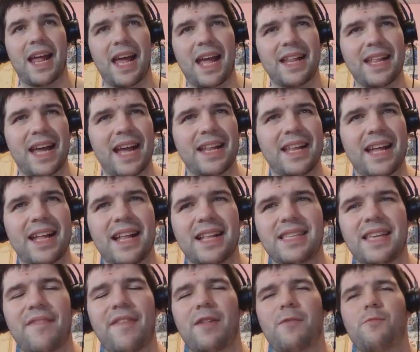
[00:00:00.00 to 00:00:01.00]
And, and, and it's
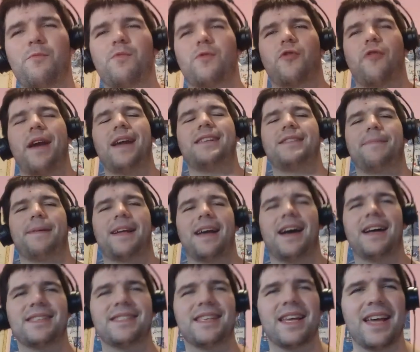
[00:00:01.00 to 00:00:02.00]
even crazy
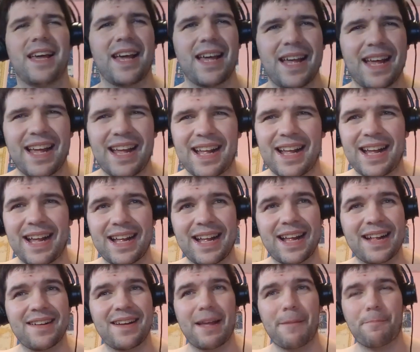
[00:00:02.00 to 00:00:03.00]
because
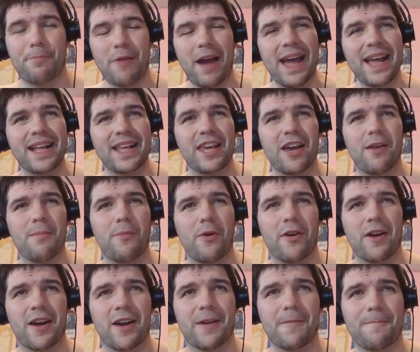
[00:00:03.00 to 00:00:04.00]
like Brian
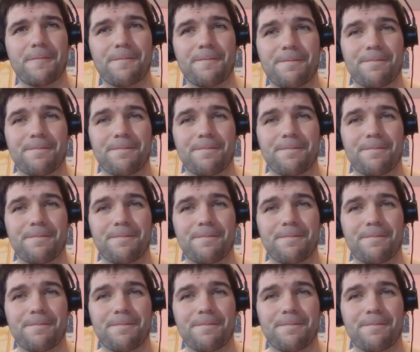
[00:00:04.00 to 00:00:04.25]
Gilmore,